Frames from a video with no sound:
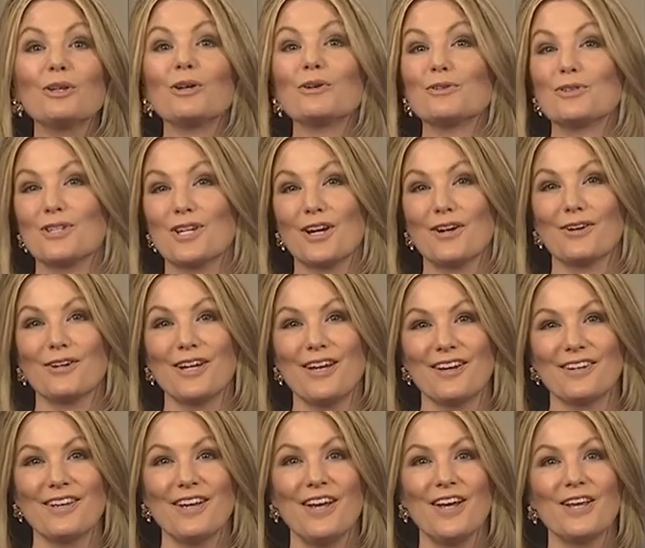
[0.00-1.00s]

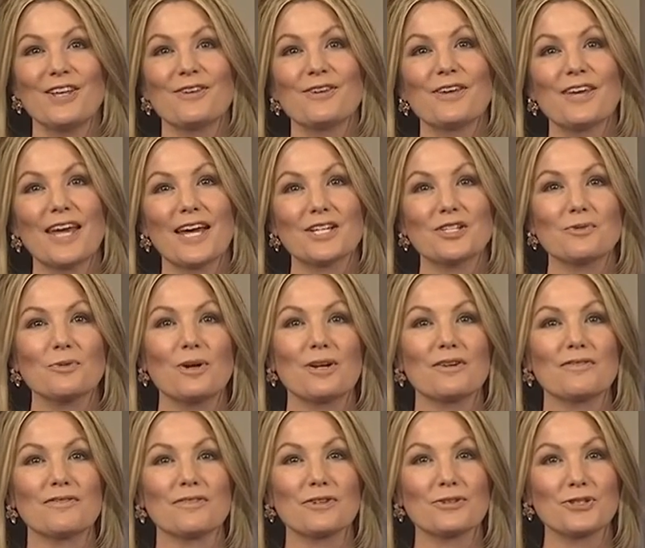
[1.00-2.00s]
Chariot. You can catch one
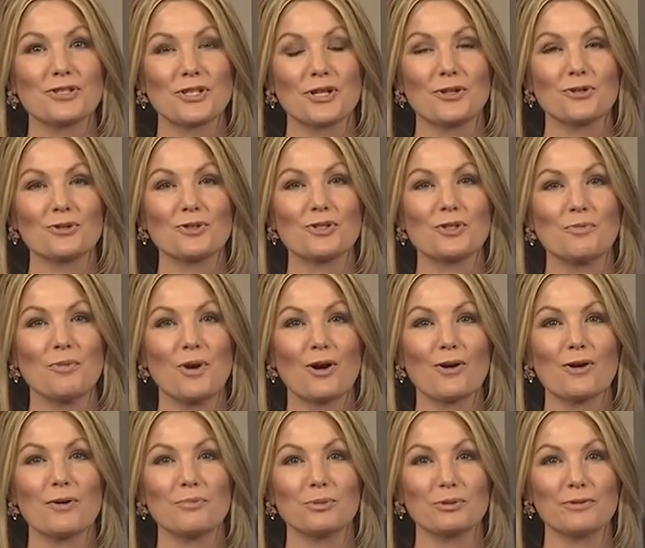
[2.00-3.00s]
of their shows
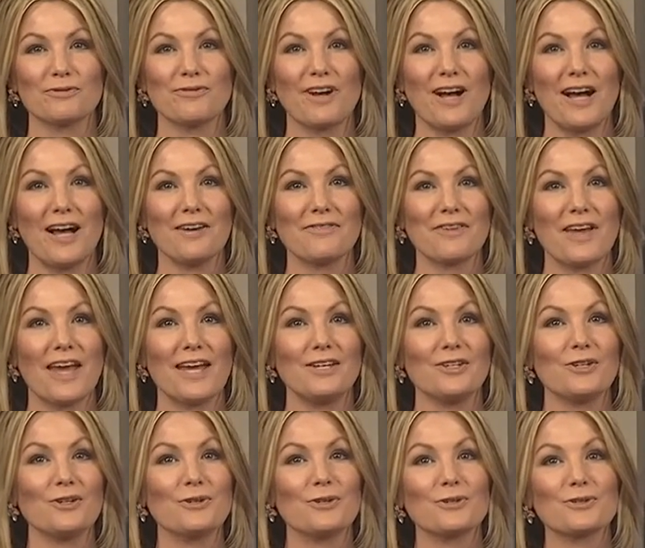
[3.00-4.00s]
tomorrow at Blue 5 and
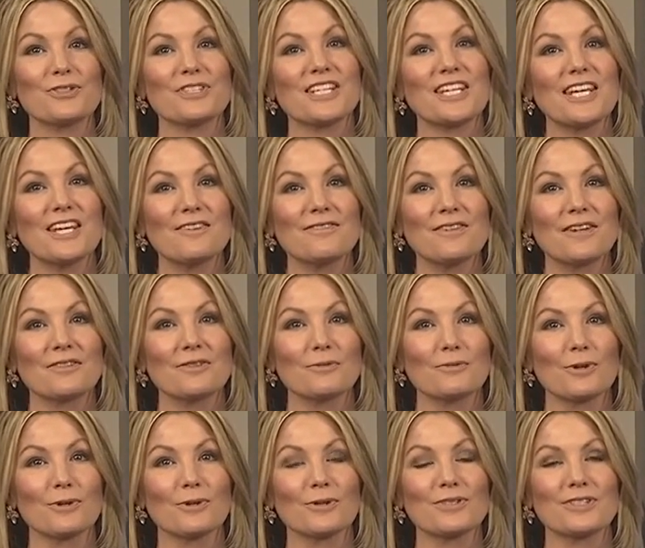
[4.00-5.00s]
New Year's Eve at the
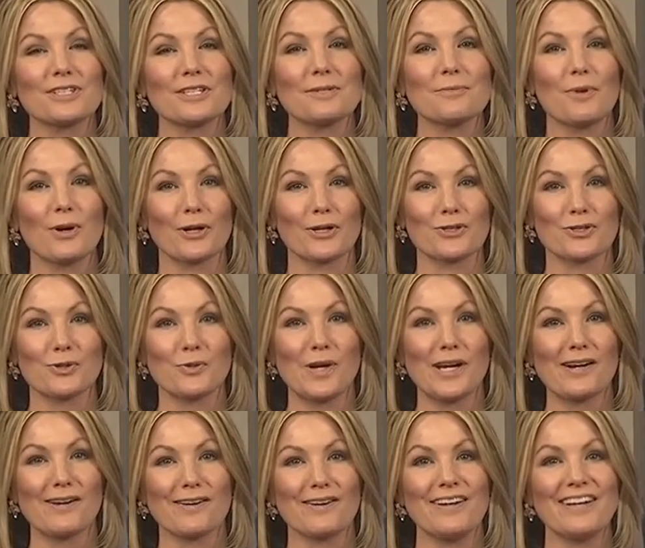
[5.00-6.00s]
Roanoke City Market
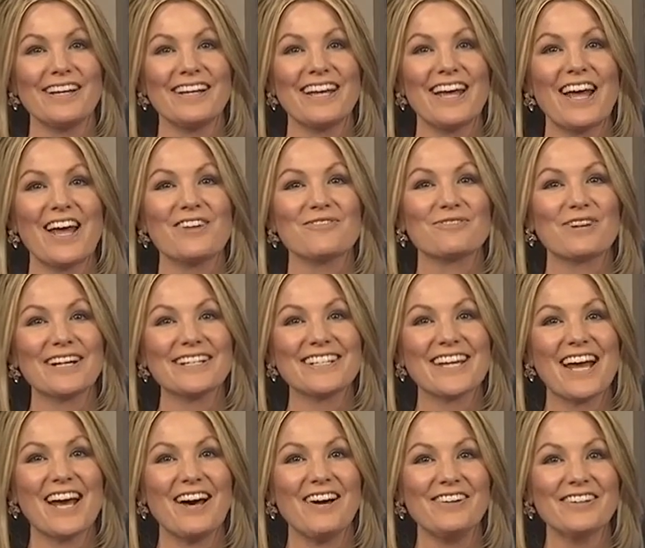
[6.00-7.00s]
Square. And right
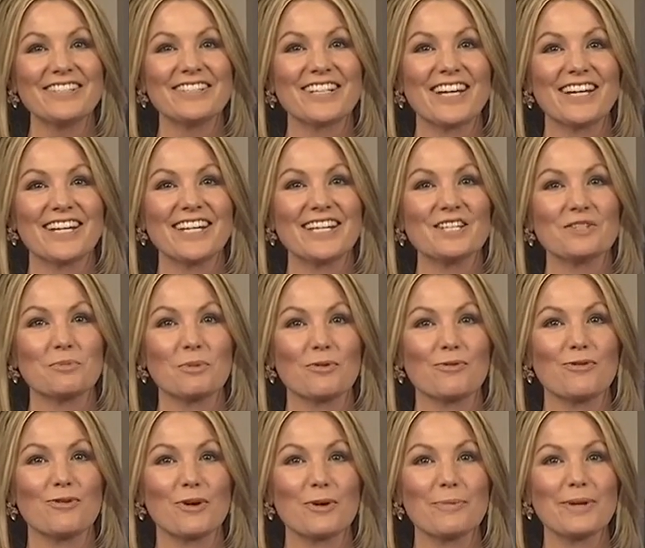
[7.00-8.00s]
now, J.D. is
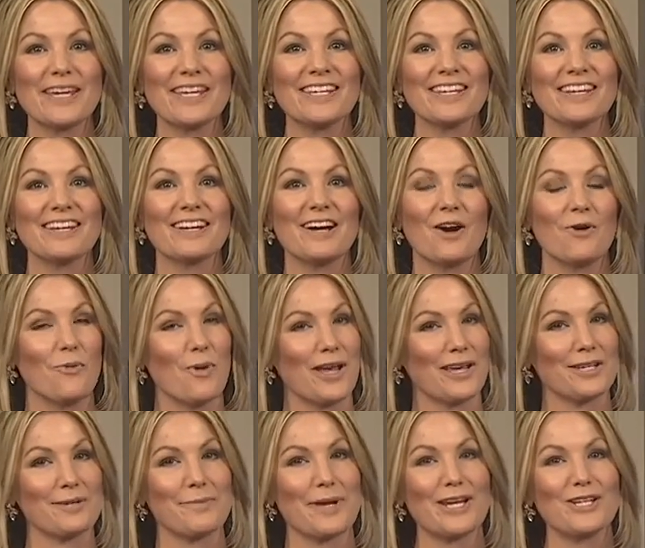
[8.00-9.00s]
performing Away
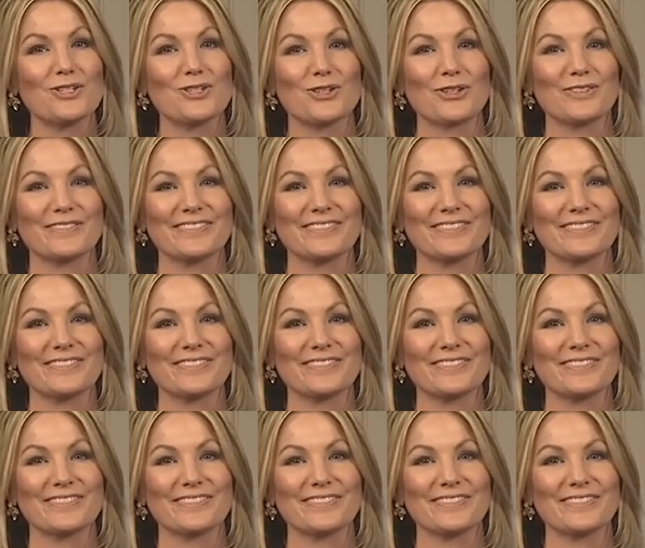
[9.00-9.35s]
in a Manger.